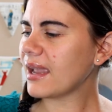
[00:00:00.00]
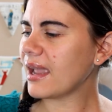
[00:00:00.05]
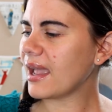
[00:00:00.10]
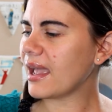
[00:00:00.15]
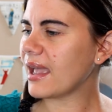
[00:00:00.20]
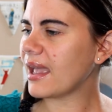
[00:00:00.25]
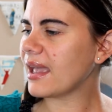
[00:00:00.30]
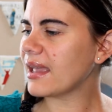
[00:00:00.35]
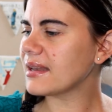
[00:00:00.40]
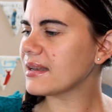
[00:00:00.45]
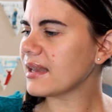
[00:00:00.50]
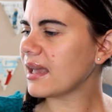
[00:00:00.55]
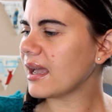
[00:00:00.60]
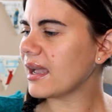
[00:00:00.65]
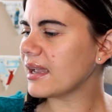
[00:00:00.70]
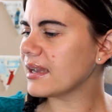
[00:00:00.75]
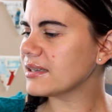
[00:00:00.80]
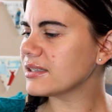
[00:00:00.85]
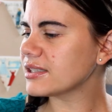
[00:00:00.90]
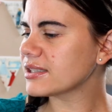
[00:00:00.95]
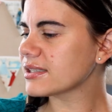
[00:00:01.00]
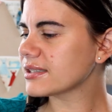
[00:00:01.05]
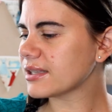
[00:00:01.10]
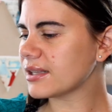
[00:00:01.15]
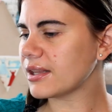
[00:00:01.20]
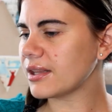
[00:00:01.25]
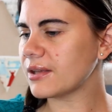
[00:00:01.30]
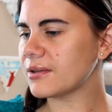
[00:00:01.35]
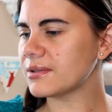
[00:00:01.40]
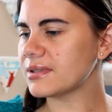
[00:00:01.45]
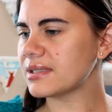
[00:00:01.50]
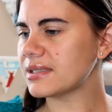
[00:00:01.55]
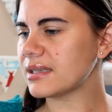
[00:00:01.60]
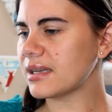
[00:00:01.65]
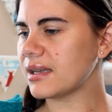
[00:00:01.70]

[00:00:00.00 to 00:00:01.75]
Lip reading: and I just closed